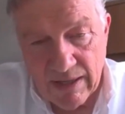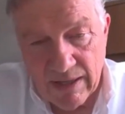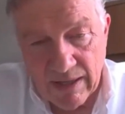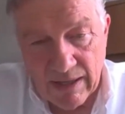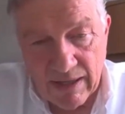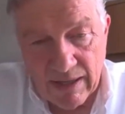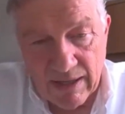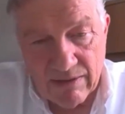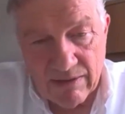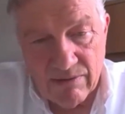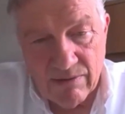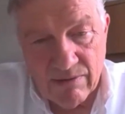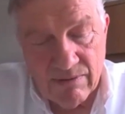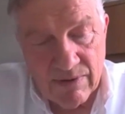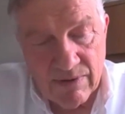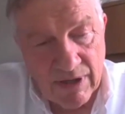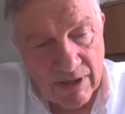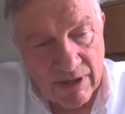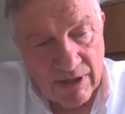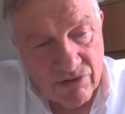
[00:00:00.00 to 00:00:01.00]

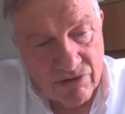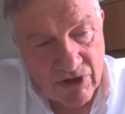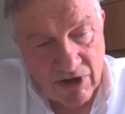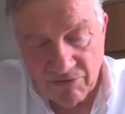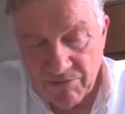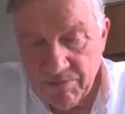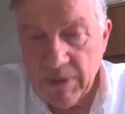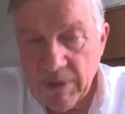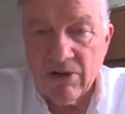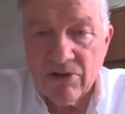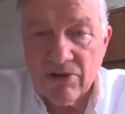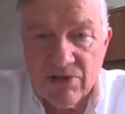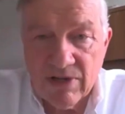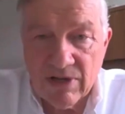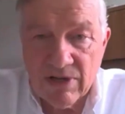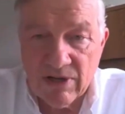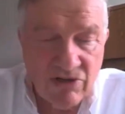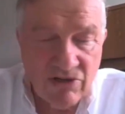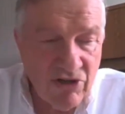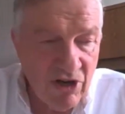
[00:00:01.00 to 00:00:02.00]
Jeff
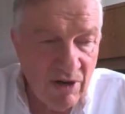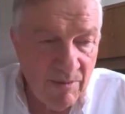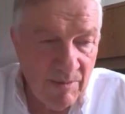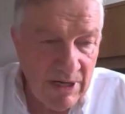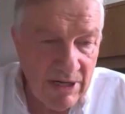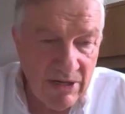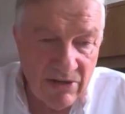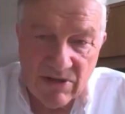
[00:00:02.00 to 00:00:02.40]
Peterson, our chairman,